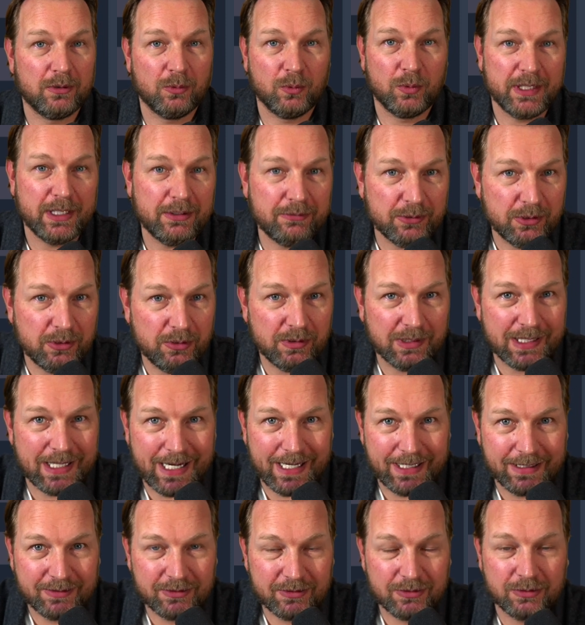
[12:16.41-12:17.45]
whatever you
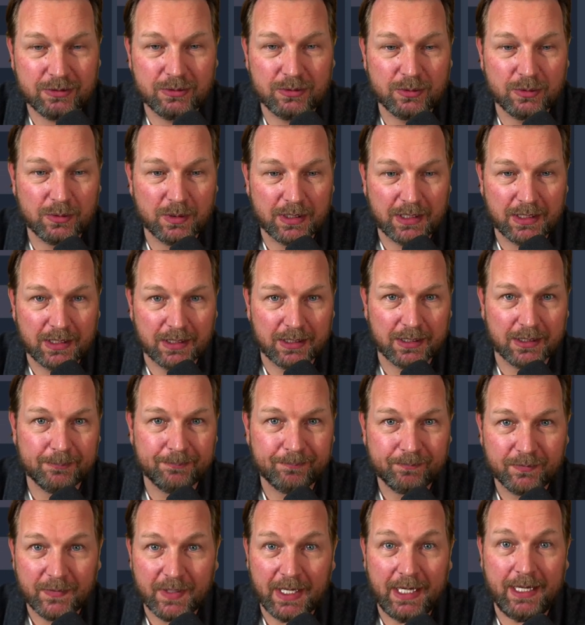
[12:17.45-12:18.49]
like to
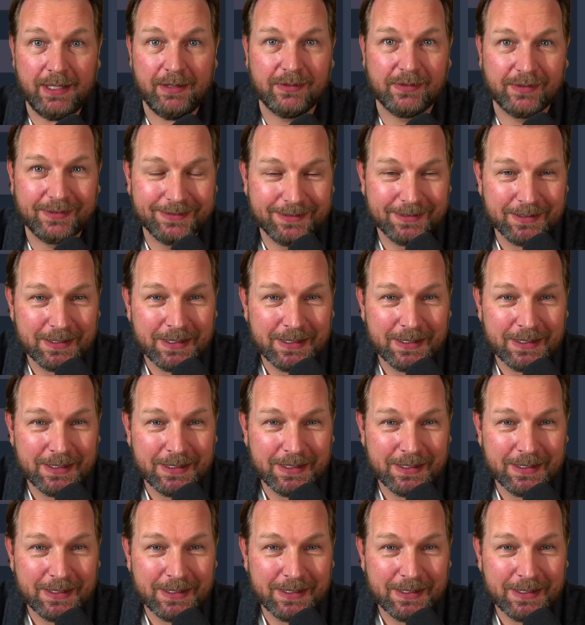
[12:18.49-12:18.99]
end.